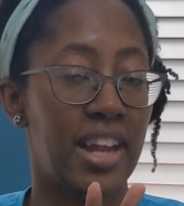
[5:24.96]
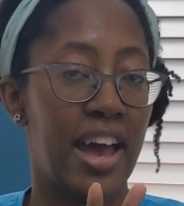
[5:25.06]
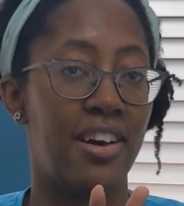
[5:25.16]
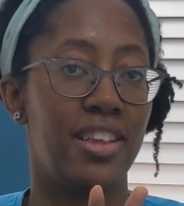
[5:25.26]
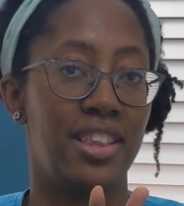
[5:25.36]

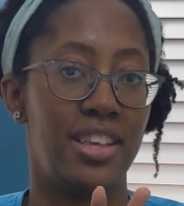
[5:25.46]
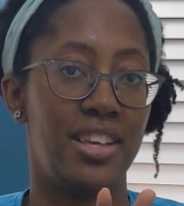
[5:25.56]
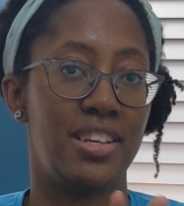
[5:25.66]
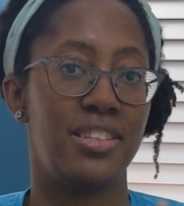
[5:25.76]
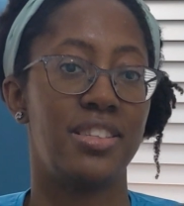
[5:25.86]
out in
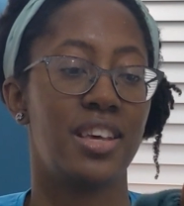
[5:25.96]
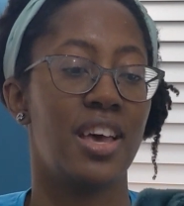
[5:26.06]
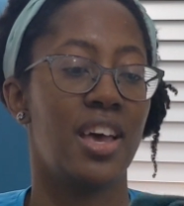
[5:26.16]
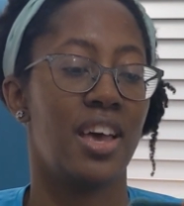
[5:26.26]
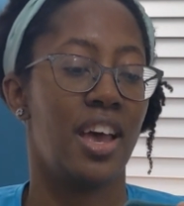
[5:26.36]
these.
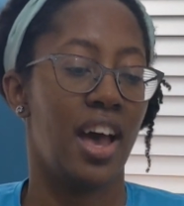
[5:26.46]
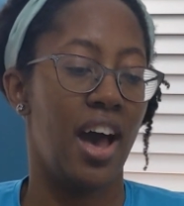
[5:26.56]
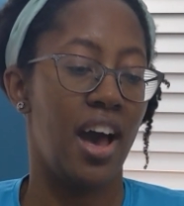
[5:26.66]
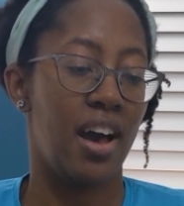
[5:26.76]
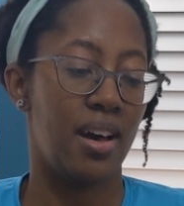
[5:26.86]

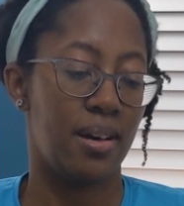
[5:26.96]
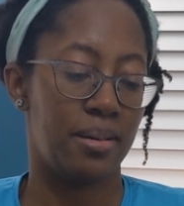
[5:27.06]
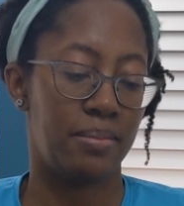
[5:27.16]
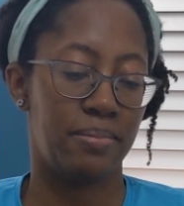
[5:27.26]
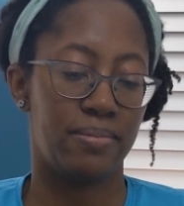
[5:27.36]

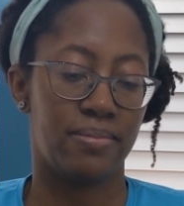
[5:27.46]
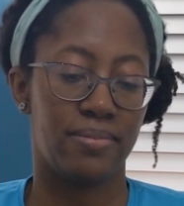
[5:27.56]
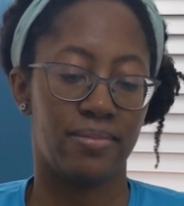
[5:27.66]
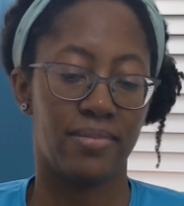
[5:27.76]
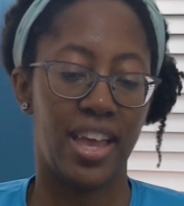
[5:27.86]

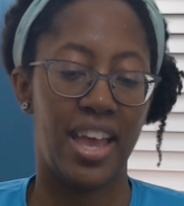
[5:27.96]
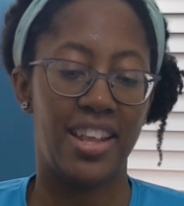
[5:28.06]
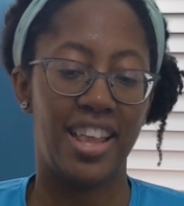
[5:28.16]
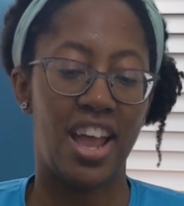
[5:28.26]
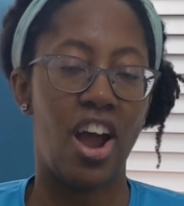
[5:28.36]

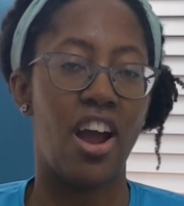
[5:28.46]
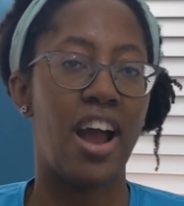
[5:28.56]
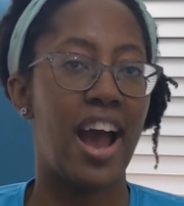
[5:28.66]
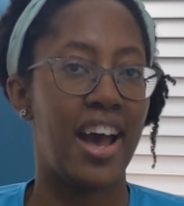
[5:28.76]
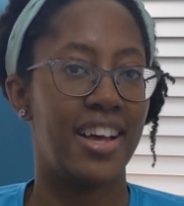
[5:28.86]
And they are
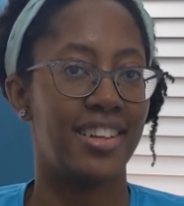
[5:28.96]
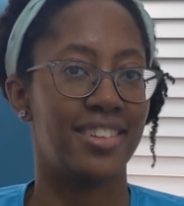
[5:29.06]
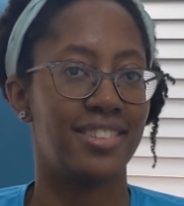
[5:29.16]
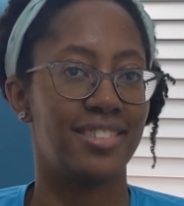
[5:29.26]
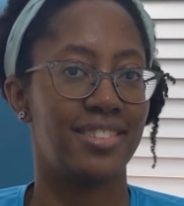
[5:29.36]
hot.
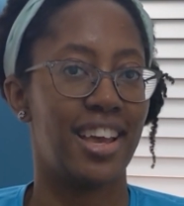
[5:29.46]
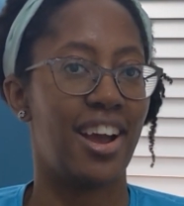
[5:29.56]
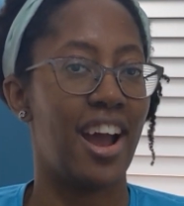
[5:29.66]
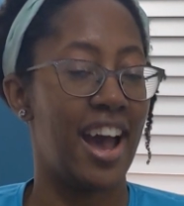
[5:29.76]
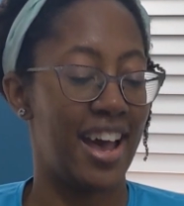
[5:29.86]
They
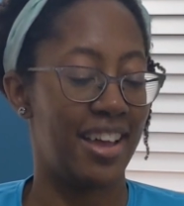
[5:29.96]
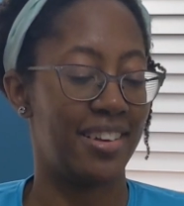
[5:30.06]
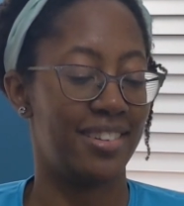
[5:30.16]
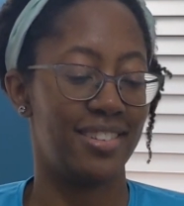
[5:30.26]
are hot.